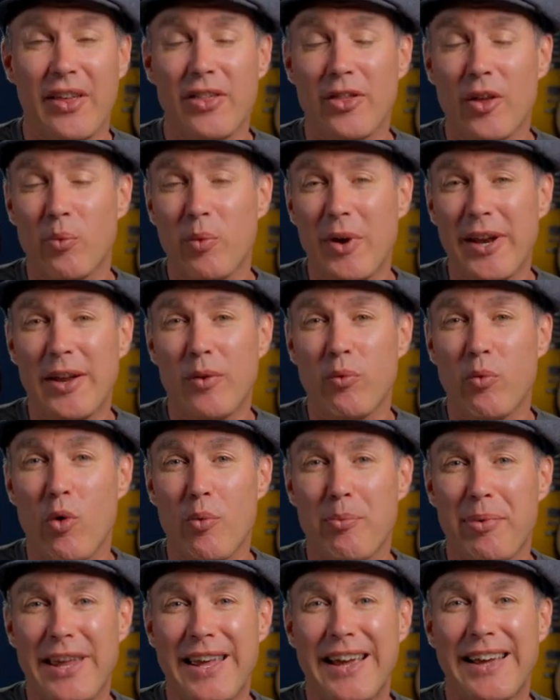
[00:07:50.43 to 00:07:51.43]
The winner will
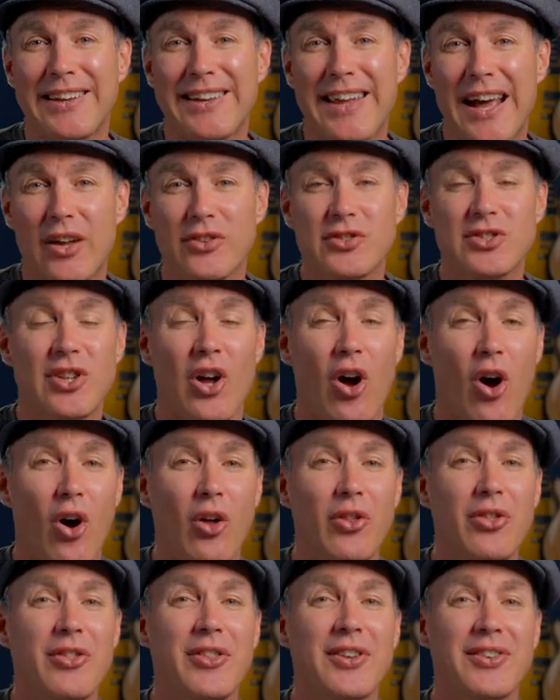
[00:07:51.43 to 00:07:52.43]
be announced
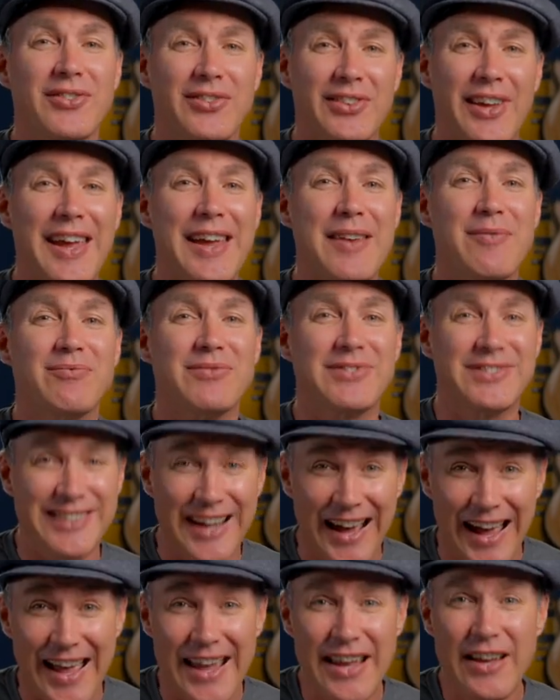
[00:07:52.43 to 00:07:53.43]
on the same
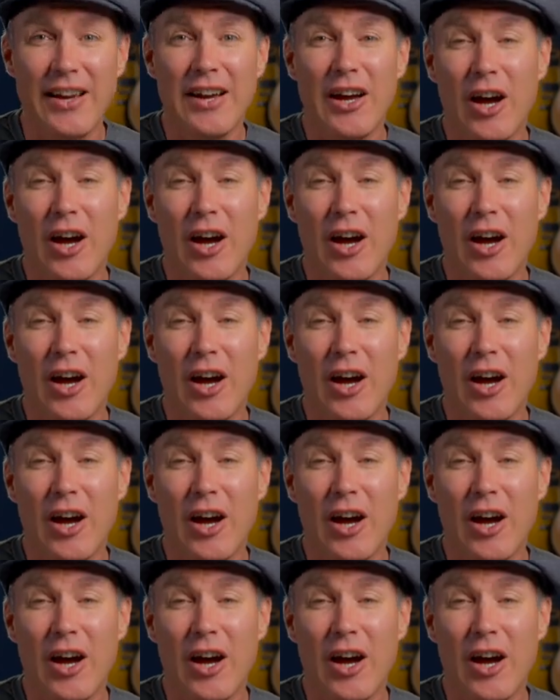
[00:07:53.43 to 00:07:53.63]
day.